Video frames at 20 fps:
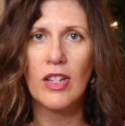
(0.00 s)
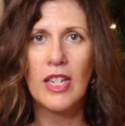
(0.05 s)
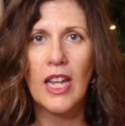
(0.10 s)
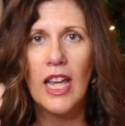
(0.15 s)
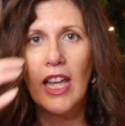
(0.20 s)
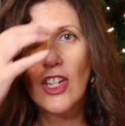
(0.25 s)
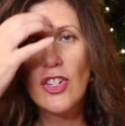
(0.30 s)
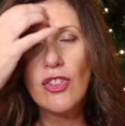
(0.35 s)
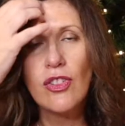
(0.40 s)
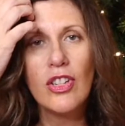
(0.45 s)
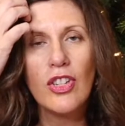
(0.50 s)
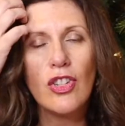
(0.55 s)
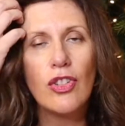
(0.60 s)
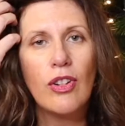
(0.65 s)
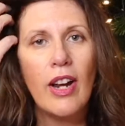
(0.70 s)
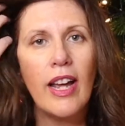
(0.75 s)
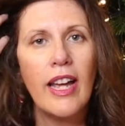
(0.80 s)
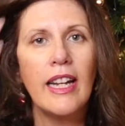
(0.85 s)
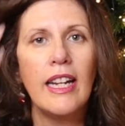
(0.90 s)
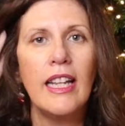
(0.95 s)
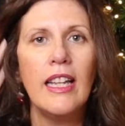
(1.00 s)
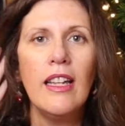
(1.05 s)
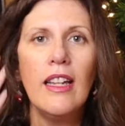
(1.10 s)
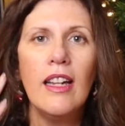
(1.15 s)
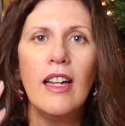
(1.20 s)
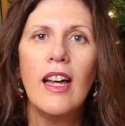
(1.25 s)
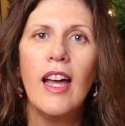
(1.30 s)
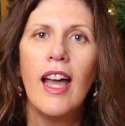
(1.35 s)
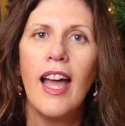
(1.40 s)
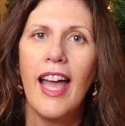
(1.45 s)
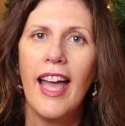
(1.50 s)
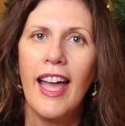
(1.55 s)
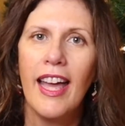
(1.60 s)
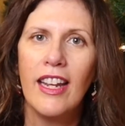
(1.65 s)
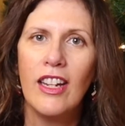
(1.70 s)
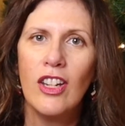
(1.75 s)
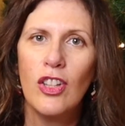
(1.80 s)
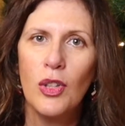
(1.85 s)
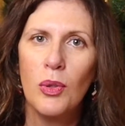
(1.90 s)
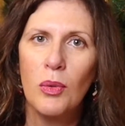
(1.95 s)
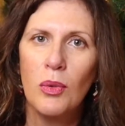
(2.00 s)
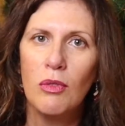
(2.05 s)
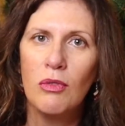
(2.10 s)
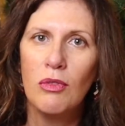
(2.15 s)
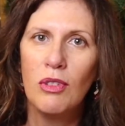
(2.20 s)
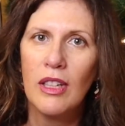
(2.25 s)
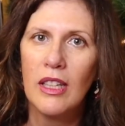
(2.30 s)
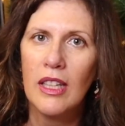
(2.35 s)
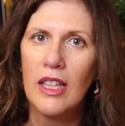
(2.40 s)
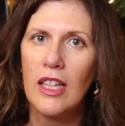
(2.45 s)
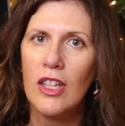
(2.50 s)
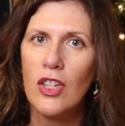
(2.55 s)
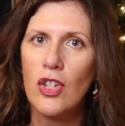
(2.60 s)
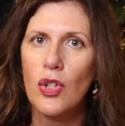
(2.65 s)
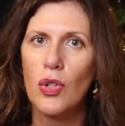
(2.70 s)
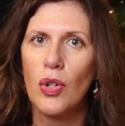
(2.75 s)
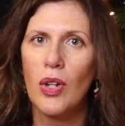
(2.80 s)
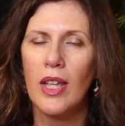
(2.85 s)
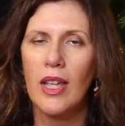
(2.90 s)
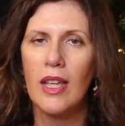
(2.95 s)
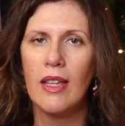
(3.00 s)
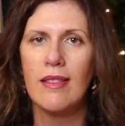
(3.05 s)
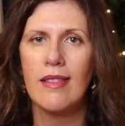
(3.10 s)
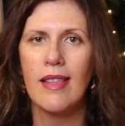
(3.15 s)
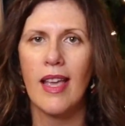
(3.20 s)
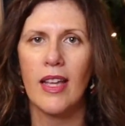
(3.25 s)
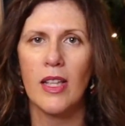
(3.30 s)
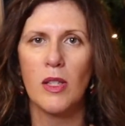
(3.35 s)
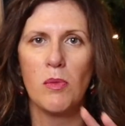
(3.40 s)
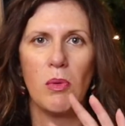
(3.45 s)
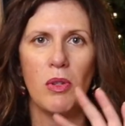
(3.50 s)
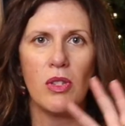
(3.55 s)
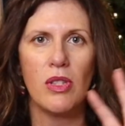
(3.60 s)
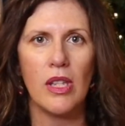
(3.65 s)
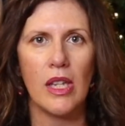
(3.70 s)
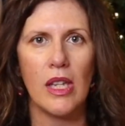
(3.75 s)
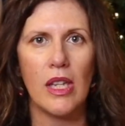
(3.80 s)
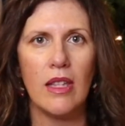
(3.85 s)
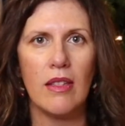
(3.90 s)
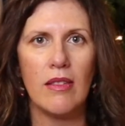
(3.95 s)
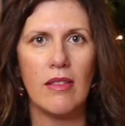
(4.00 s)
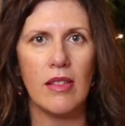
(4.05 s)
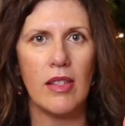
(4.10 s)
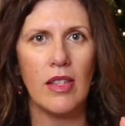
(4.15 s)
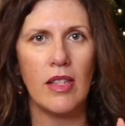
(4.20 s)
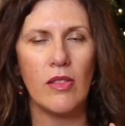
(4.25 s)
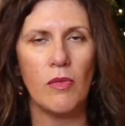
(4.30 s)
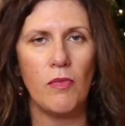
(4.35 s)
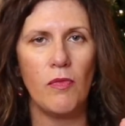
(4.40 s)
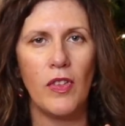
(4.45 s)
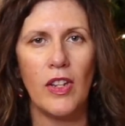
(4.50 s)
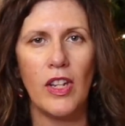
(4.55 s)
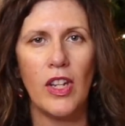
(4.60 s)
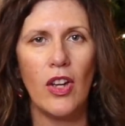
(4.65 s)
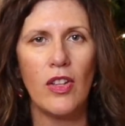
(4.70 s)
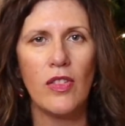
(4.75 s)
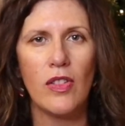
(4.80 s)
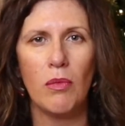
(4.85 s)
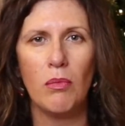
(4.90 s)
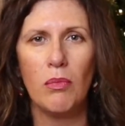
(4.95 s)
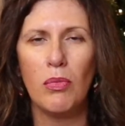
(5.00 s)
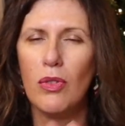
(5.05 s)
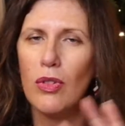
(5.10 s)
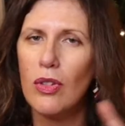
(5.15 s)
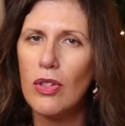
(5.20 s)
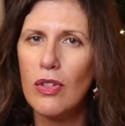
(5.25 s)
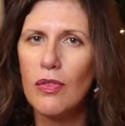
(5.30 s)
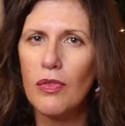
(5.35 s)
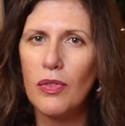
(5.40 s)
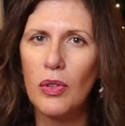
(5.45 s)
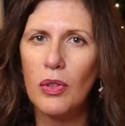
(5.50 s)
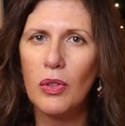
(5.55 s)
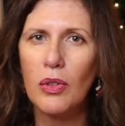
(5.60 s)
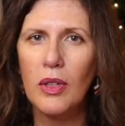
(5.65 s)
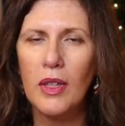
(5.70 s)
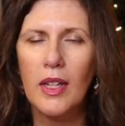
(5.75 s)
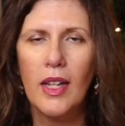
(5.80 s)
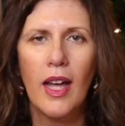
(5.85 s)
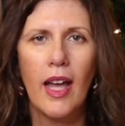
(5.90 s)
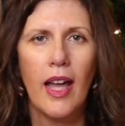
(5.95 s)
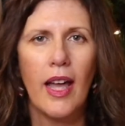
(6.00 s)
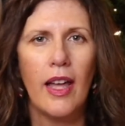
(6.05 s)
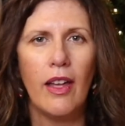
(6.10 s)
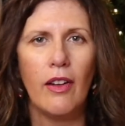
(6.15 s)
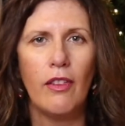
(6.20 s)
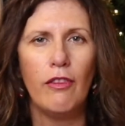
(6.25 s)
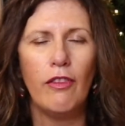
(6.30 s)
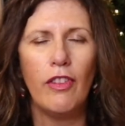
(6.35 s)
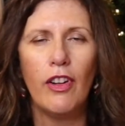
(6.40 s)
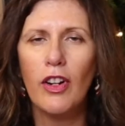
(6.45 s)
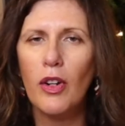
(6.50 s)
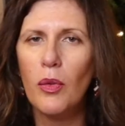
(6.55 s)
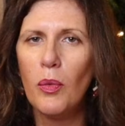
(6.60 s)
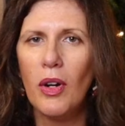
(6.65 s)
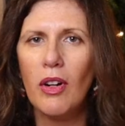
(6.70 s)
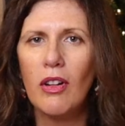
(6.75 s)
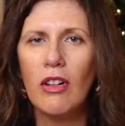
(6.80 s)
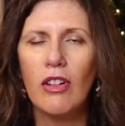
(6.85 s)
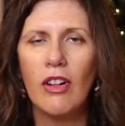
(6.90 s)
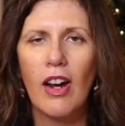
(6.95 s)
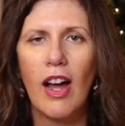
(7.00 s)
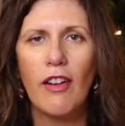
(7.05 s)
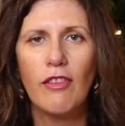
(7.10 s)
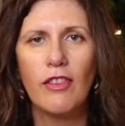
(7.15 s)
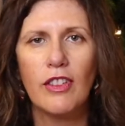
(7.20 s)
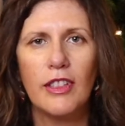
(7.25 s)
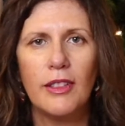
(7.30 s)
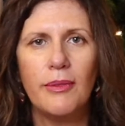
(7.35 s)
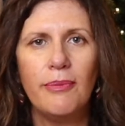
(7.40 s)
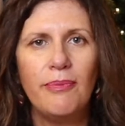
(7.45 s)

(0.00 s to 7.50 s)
teacher in training, and you will really enjoy his expertise. His videos are beautiful and very well crafted.